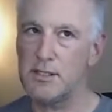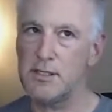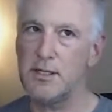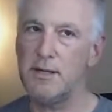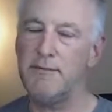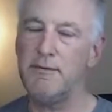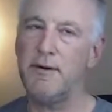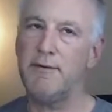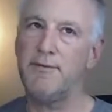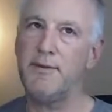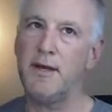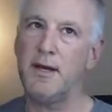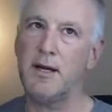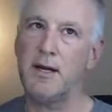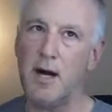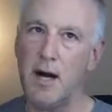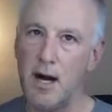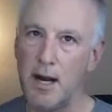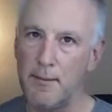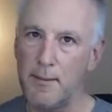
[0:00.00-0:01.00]
even if the
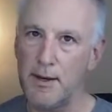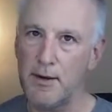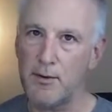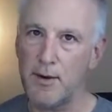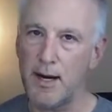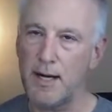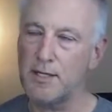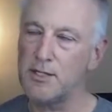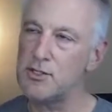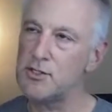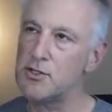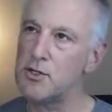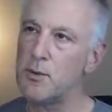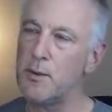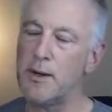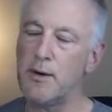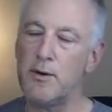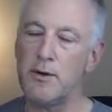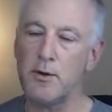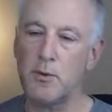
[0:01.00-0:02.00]
economy crashes, or we
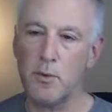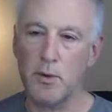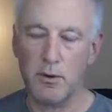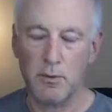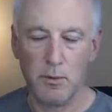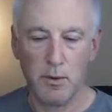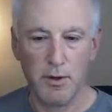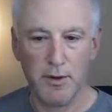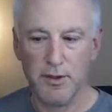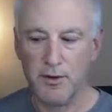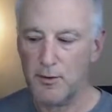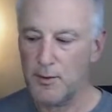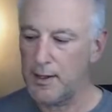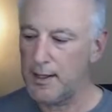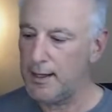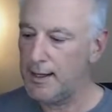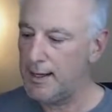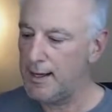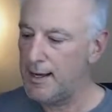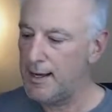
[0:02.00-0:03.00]
go into World War III,